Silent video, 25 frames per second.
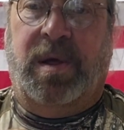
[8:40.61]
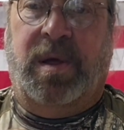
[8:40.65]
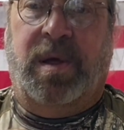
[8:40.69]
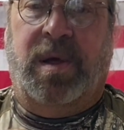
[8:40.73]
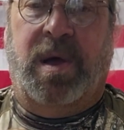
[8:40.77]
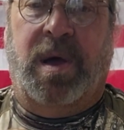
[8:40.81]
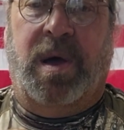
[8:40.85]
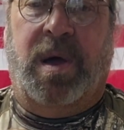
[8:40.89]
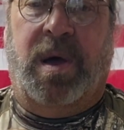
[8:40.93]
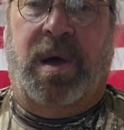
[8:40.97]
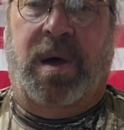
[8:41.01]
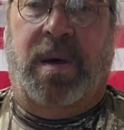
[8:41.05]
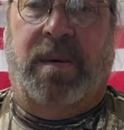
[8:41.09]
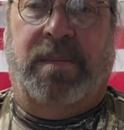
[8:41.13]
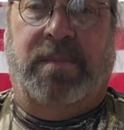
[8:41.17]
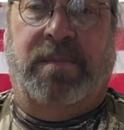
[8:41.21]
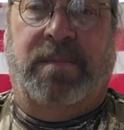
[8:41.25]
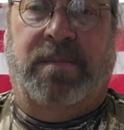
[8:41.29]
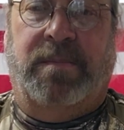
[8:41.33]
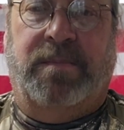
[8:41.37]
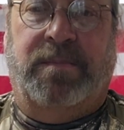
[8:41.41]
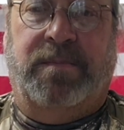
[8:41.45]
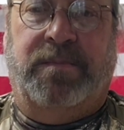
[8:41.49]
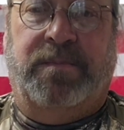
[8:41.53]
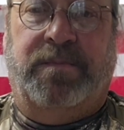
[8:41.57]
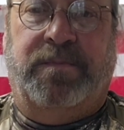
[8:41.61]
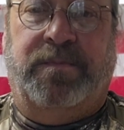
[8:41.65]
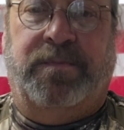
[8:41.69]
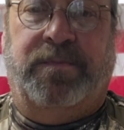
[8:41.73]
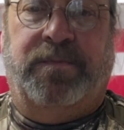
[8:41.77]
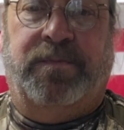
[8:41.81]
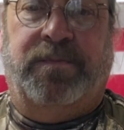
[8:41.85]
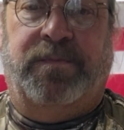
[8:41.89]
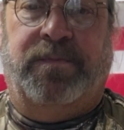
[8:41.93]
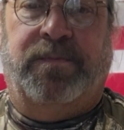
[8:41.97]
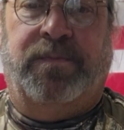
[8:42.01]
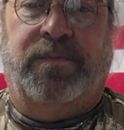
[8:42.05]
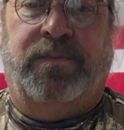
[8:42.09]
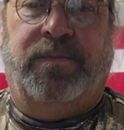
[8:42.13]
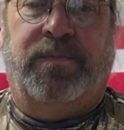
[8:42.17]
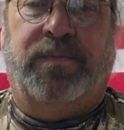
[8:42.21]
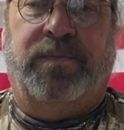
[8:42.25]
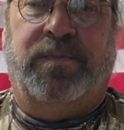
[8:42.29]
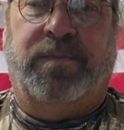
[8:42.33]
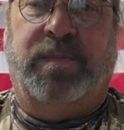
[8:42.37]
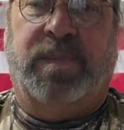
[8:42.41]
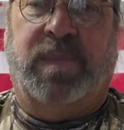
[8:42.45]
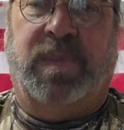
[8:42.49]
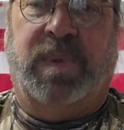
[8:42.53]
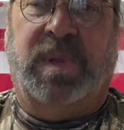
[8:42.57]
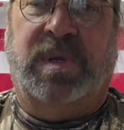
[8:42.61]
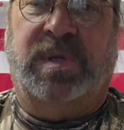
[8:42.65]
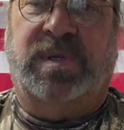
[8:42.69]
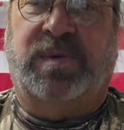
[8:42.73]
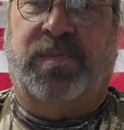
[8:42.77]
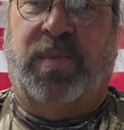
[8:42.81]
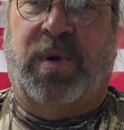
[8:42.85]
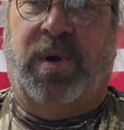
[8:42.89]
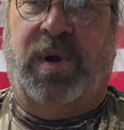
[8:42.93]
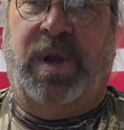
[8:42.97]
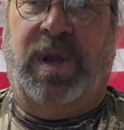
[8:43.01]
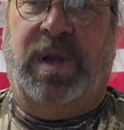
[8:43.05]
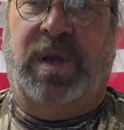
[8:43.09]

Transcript: Um, it's pretty